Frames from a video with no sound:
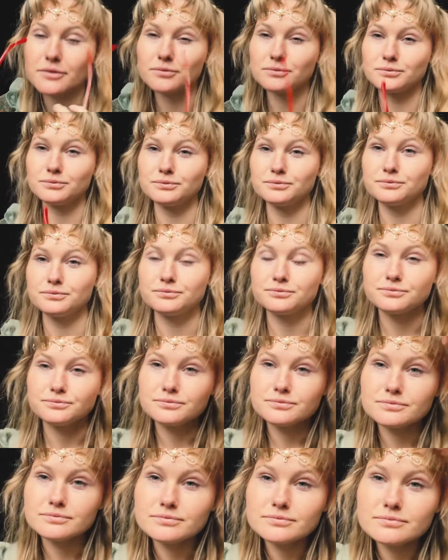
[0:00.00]

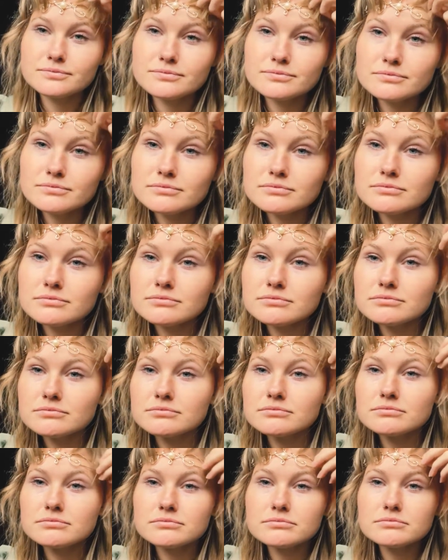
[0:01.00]

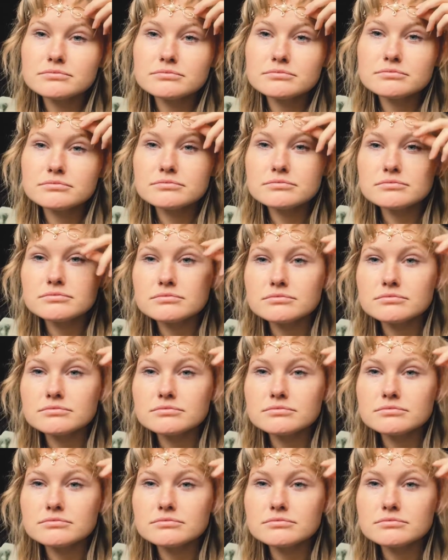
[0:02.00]
(no one is talking)